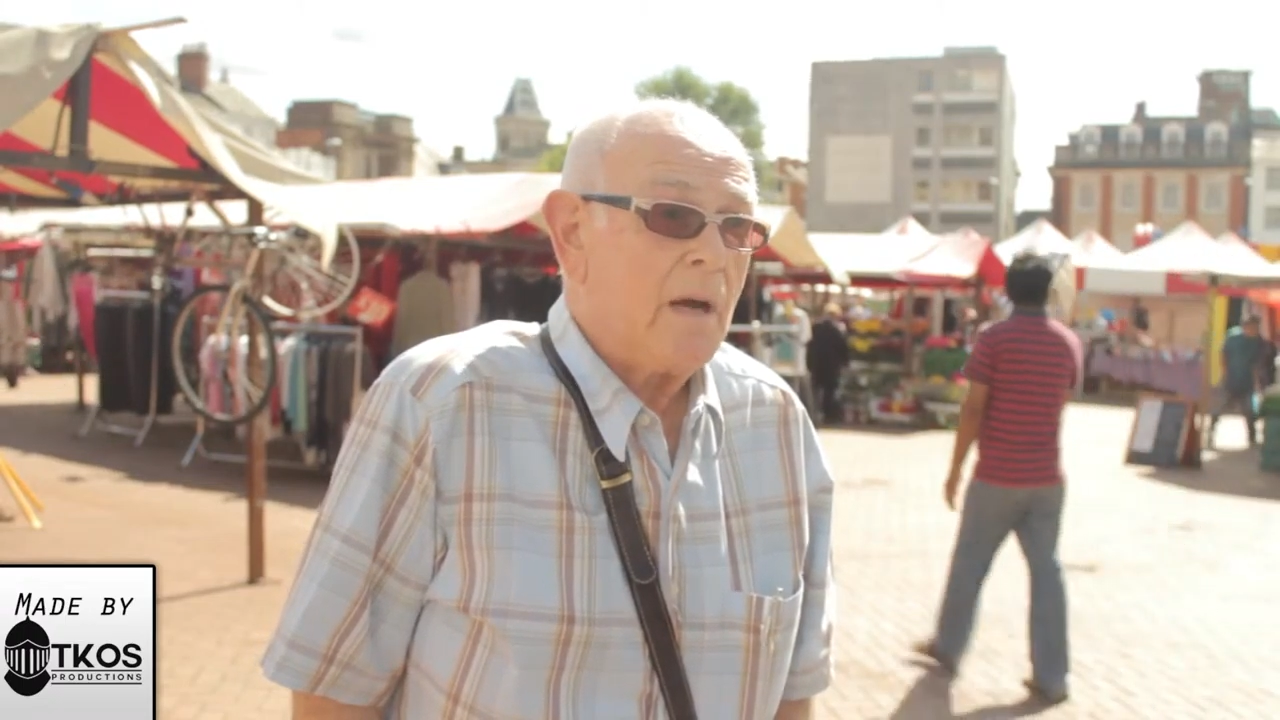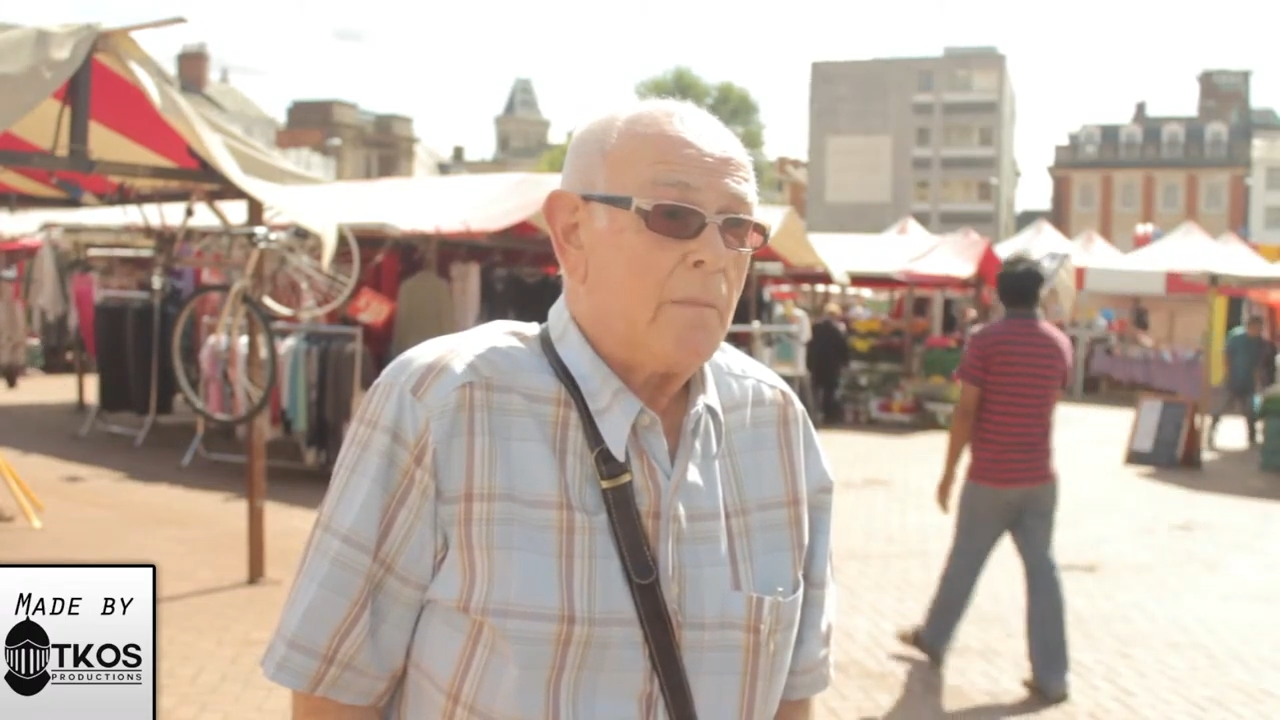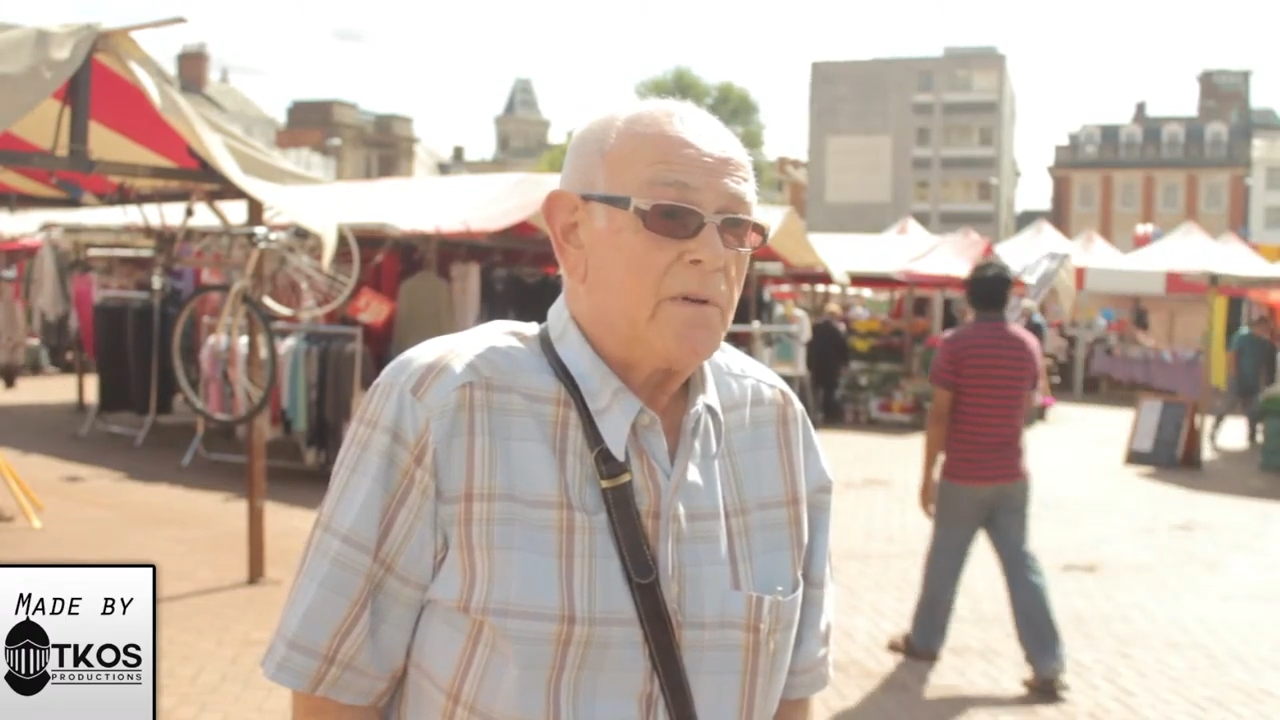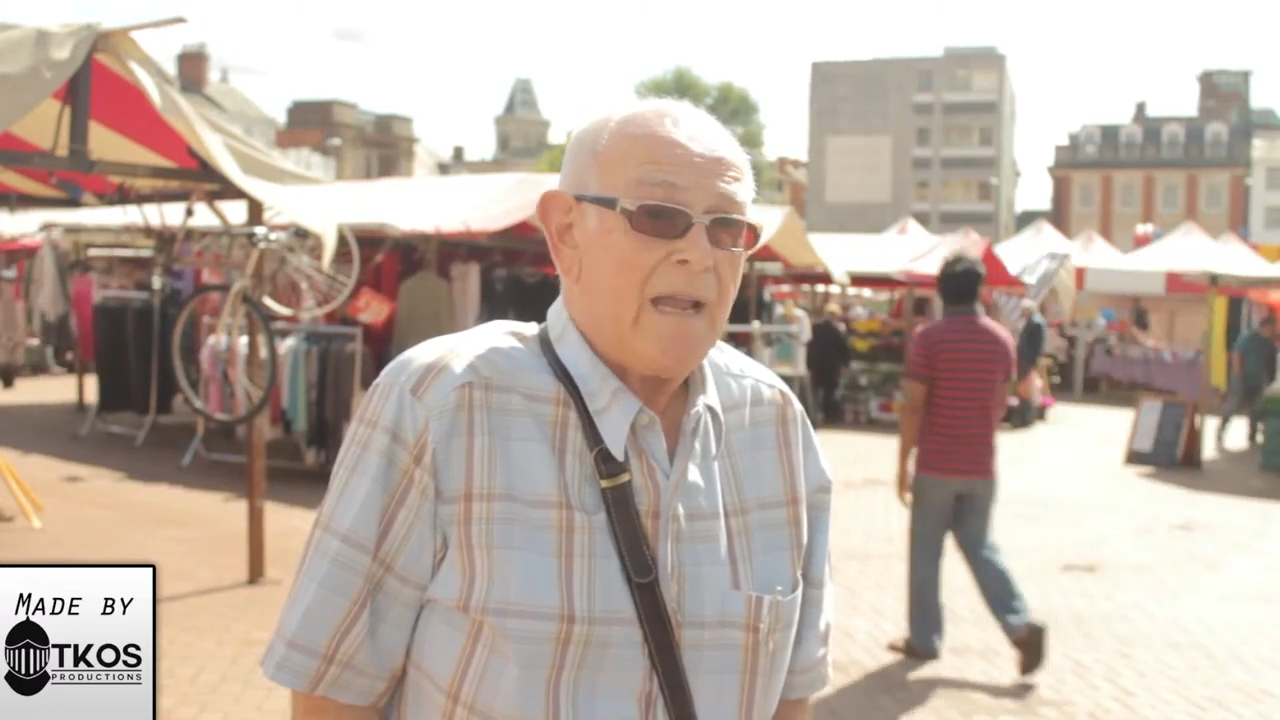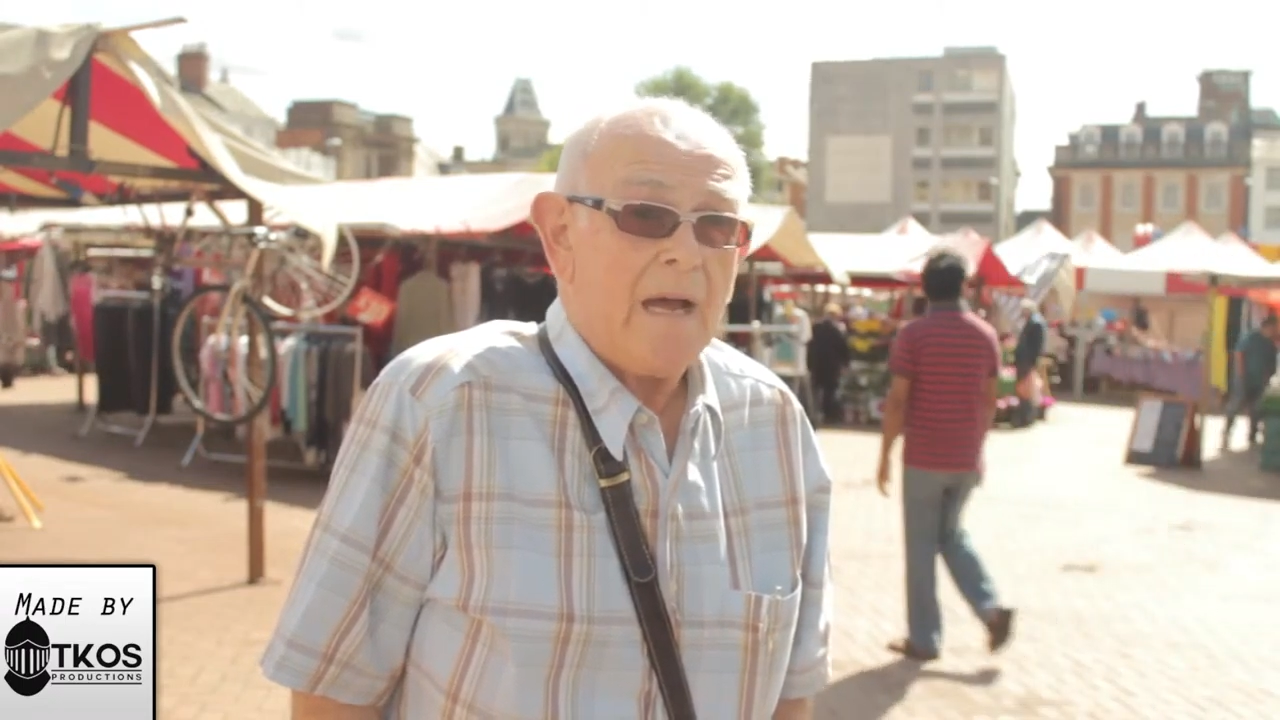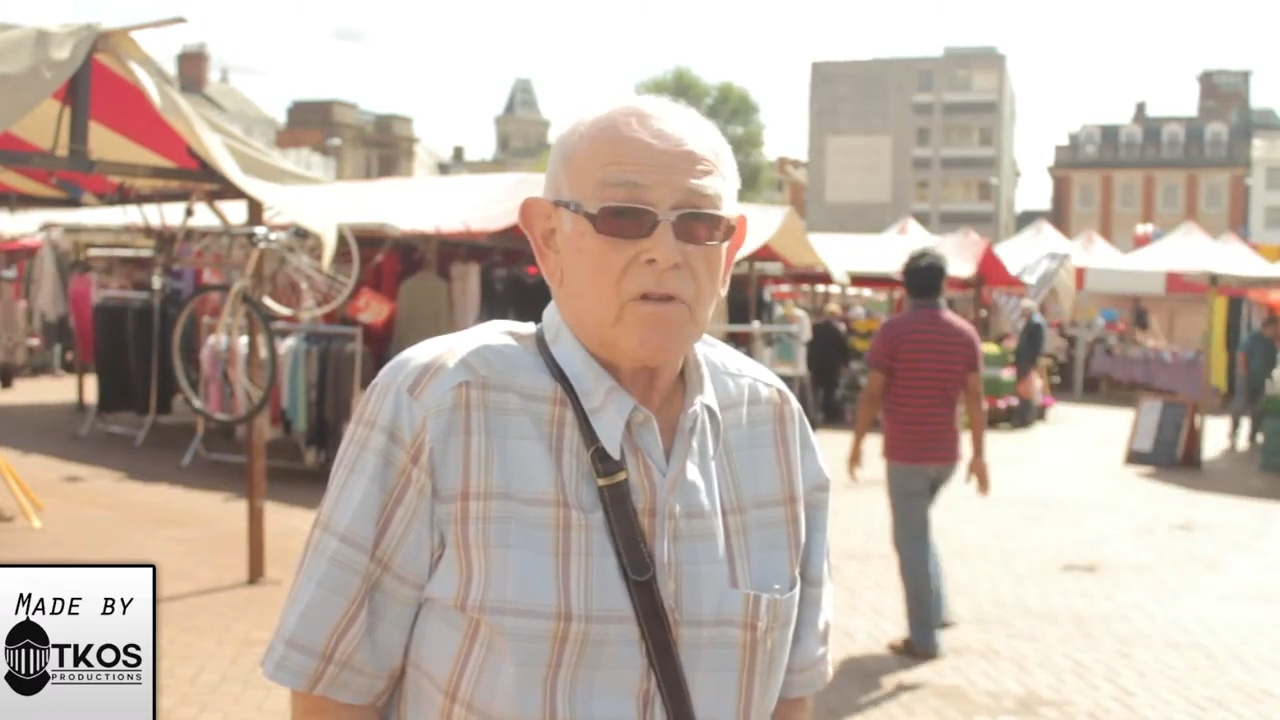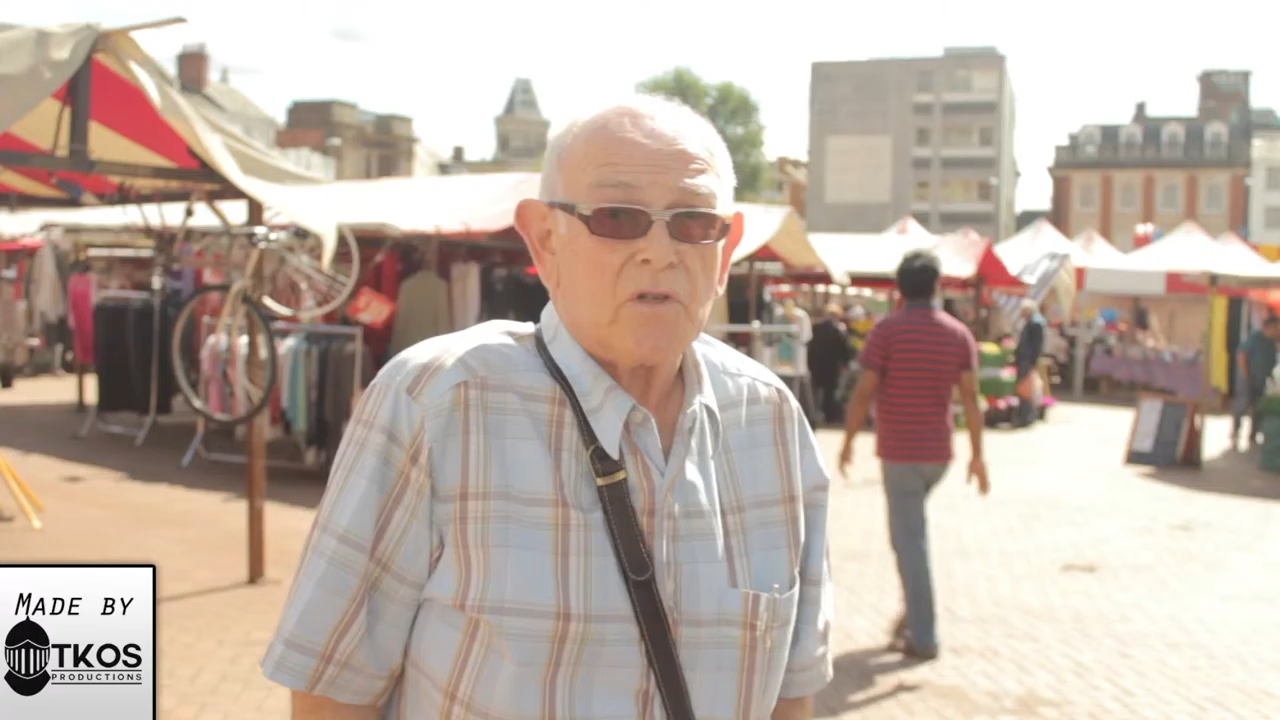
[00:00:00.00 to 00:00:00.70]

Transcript: up and down